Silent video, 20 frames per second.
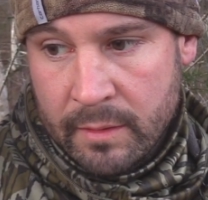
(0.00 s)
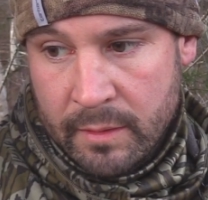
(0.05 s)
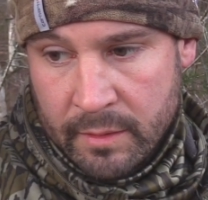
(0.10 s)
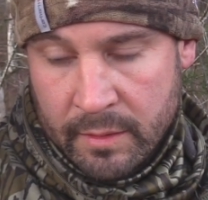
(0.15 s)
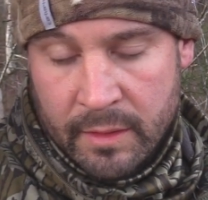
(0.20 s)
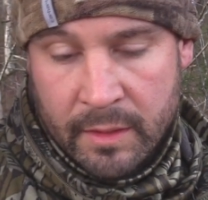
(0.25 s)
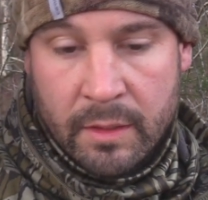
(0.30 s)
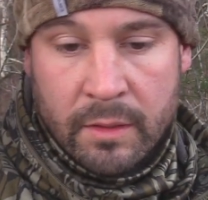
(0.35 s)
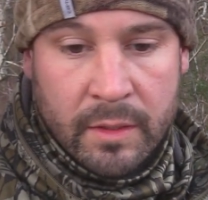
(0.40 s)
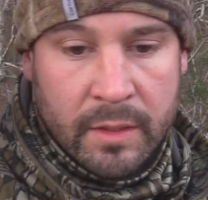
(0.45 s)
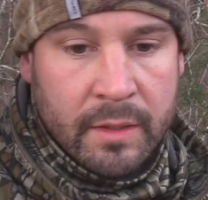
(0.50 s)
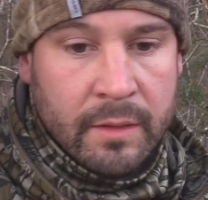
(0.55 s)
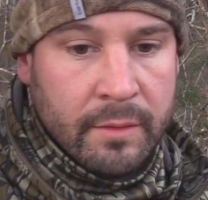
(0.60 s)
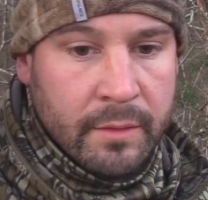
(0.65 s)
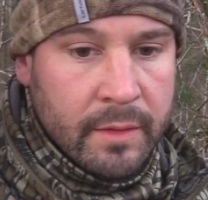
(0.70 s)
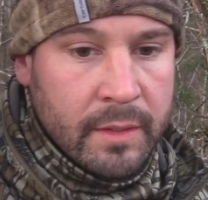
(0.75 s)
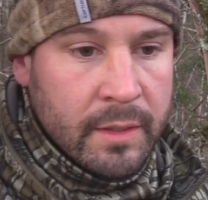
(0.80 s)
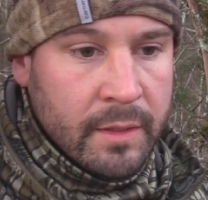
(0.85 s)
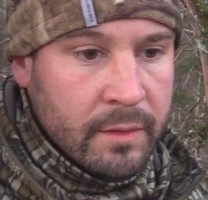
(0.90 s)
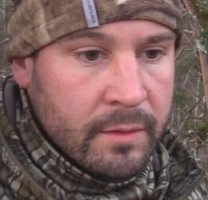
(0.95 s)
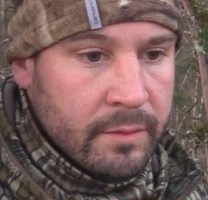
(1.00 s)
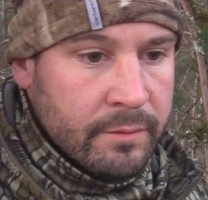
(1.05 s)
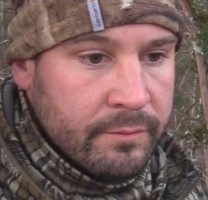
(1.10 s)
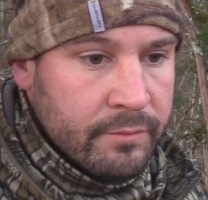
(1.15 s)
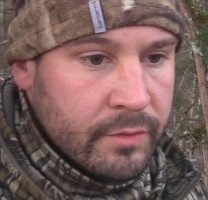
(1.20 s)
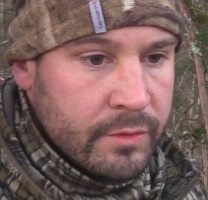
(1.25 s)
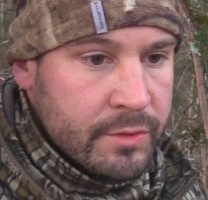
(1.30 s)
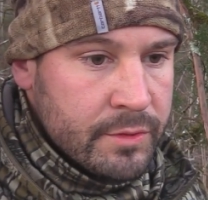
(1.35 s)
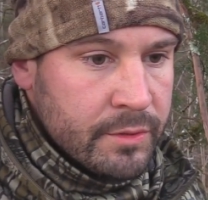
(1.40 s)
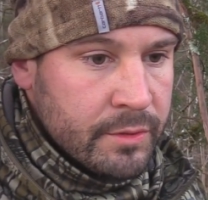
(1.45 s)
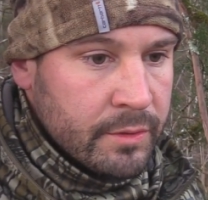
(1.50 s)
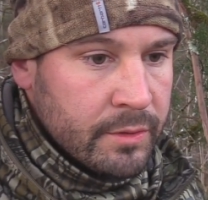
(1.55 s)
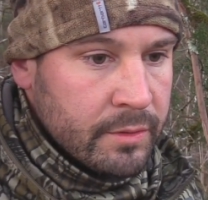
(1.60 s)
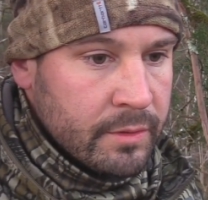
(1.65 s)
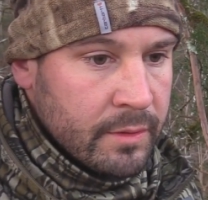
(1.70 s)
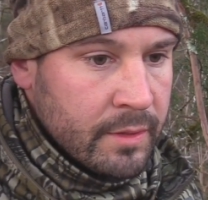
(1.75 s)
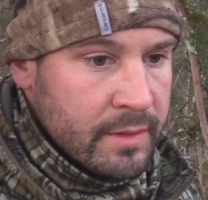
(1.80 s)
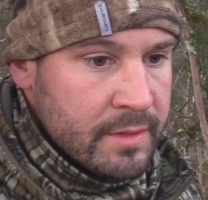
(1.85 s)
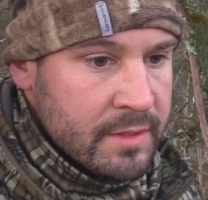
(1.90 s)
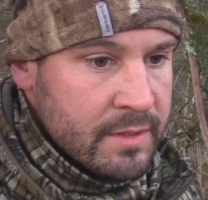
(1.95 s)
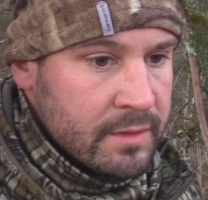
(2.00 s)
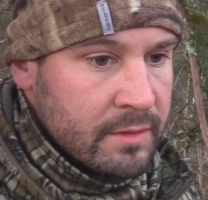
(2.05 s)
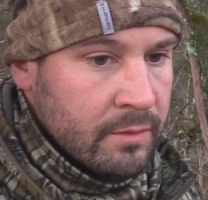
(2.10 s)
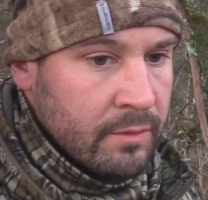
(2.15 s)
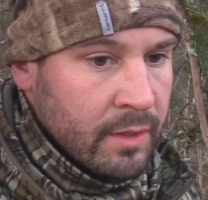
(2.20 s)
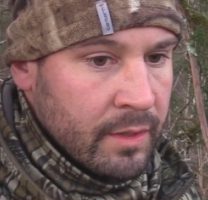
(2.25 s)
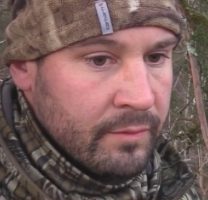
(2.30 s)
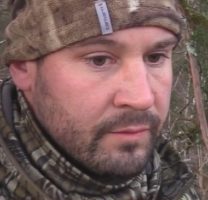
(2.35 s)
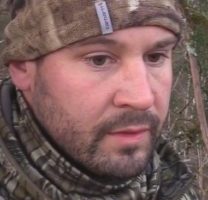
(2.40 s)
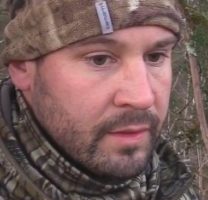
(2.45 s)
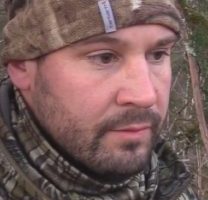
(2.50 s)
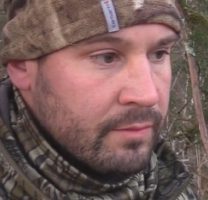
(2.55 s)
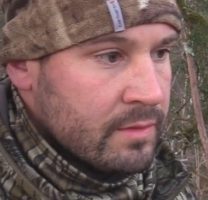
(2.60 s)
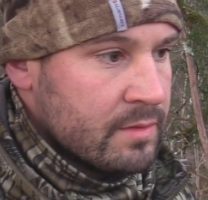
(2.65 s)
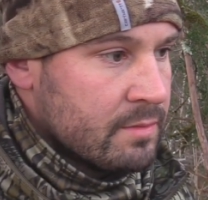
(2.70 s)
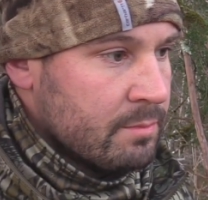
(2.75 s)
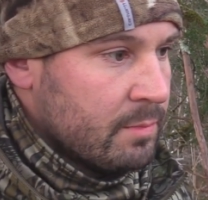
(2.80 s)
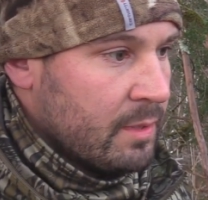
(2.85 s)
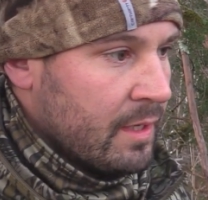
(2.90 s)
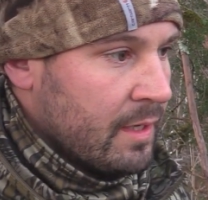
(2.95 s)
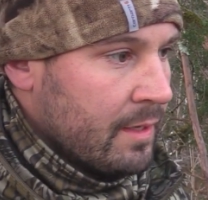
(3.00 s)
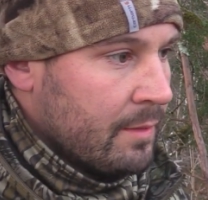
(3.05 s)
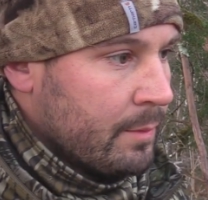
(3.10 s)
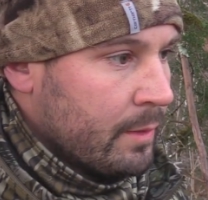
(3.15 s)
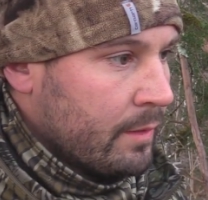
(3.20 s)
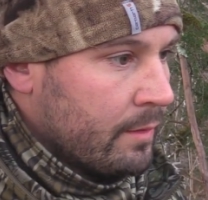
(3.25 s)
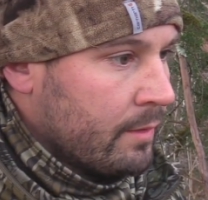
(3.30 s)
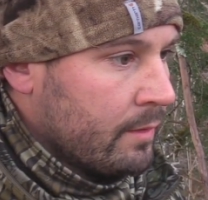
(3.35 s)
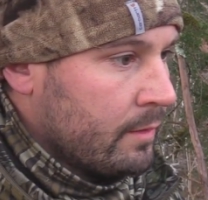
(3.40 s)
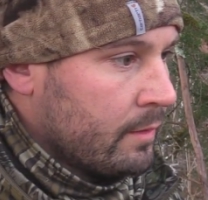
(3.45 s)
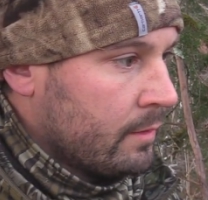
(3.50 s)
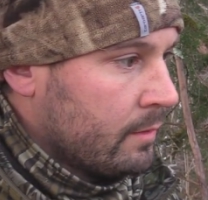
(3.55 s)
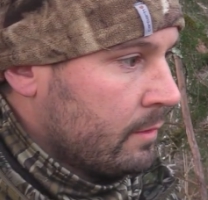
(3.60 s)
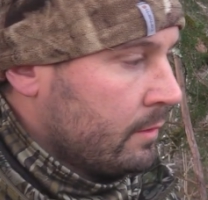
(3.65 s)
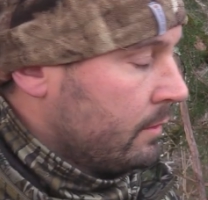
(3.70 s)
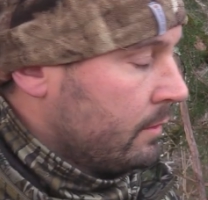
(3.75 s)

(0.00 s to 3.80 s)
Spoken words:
And it'll kill the deer, for sure. I just gonna have to give it some time, I think.